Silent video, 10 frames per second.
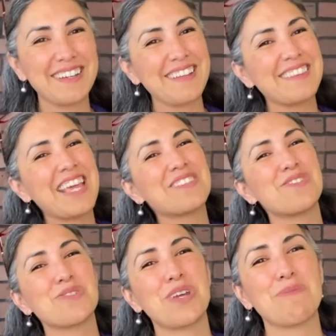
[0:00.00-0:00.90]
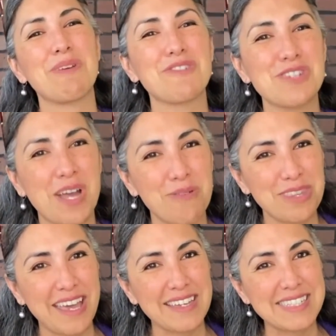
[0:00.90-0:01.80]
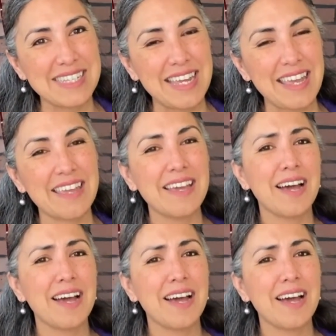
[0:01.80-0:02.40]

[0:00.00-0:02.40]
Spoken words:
Thanks for joining me for Chat with Hatt today.